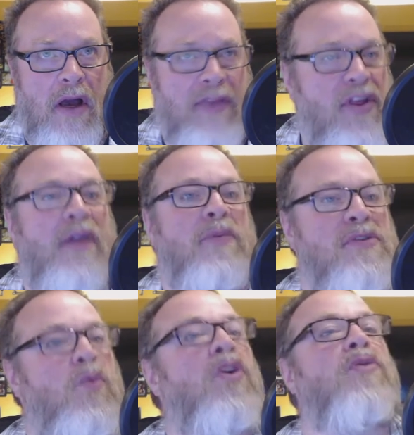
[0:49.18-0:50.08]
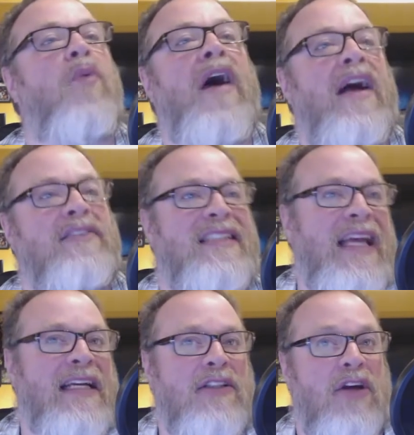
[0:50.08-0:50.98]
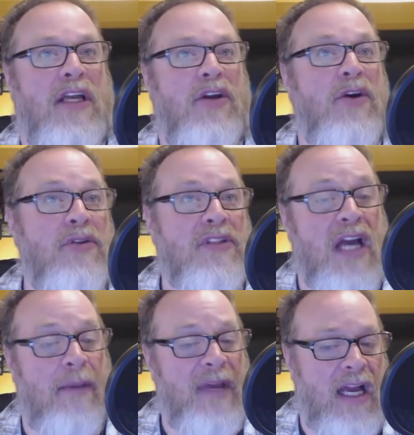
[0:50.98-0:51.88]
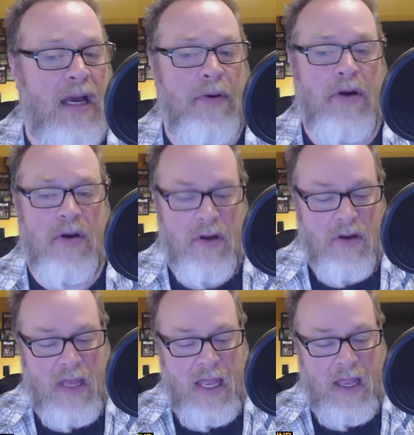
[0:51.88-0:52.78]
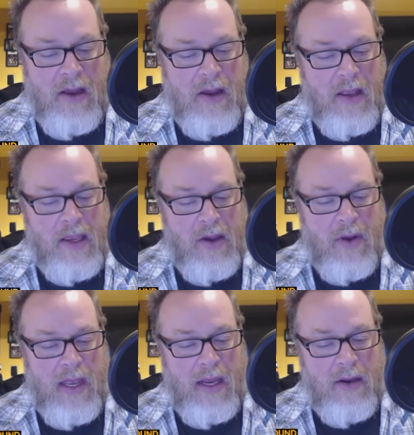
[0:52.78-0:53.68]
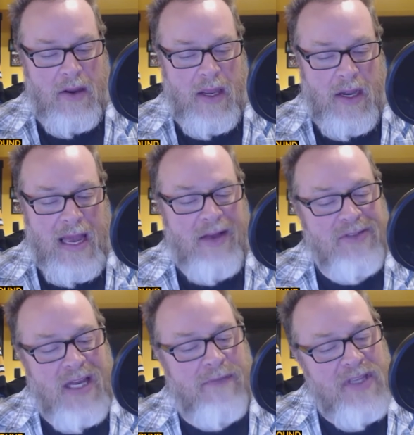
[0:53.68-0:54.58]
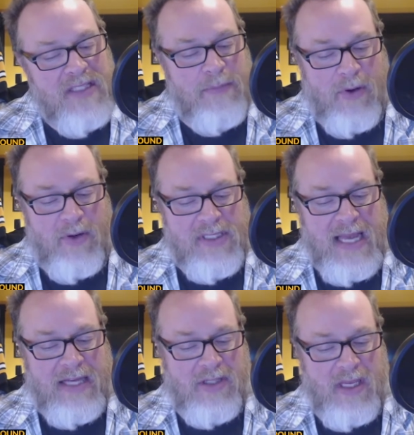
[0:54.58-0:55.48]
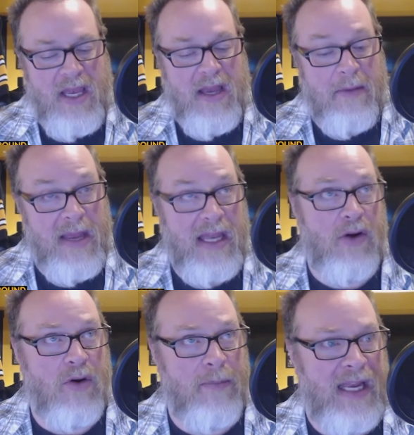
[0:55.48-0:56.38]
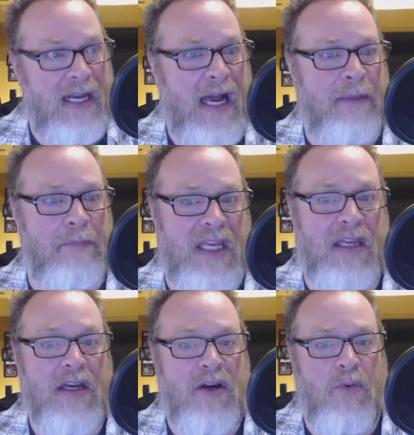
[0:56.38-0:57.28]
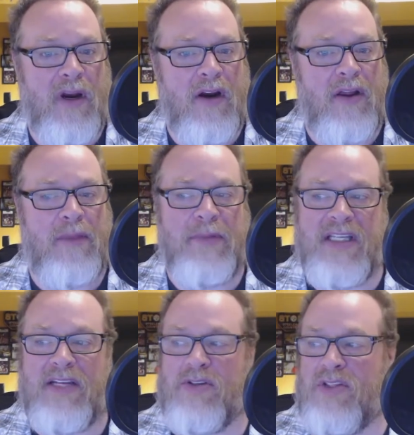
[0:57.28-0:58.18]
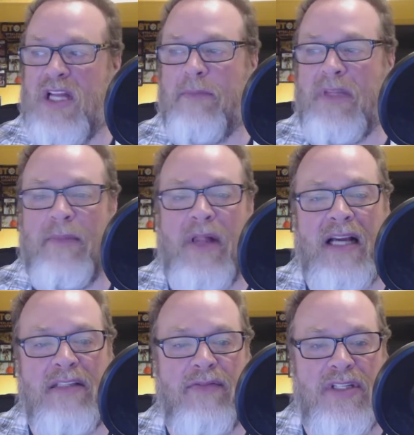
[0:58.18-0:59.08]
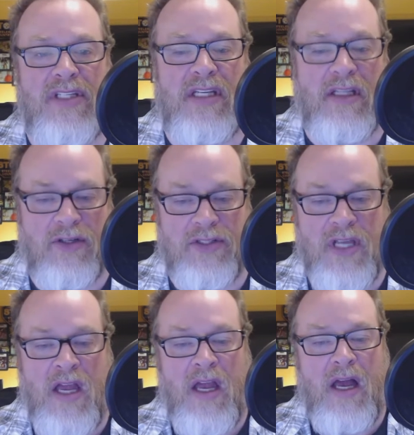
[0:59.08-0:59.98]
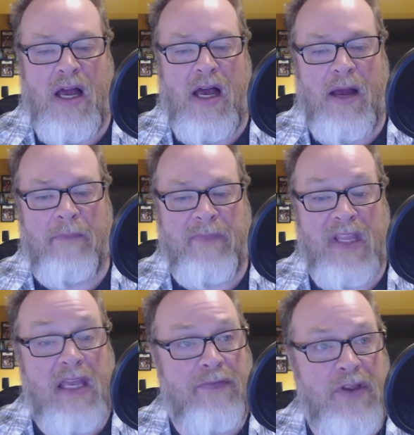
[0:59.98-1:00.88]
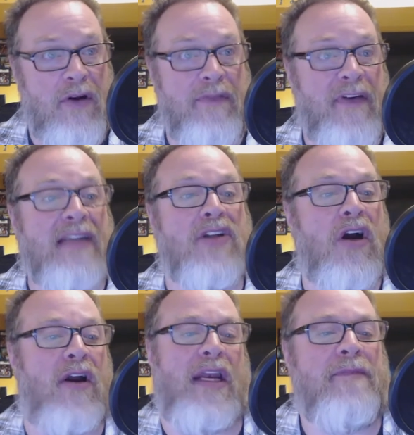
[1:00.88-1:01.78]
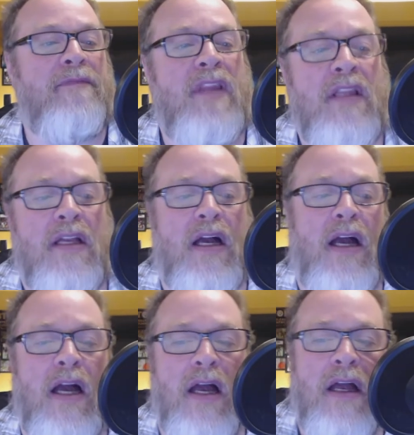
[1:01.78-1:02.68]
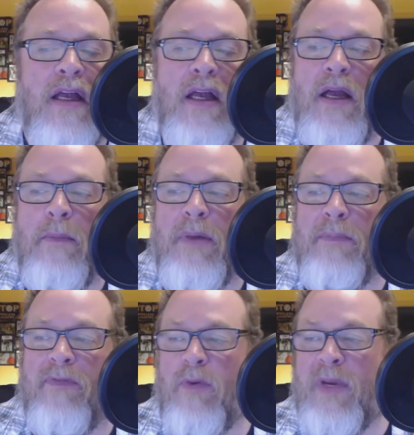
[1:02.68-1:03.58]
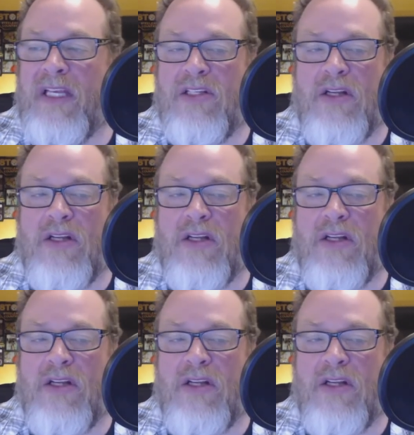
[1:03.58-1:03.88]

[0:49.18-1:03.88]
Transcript: I thought it was worthwhile to take a look at who's coming up, you know, and how tough these opponents actually may or may not be. Where are the potential stumbling blocks for the Steelers, if there in fact are any? But before we get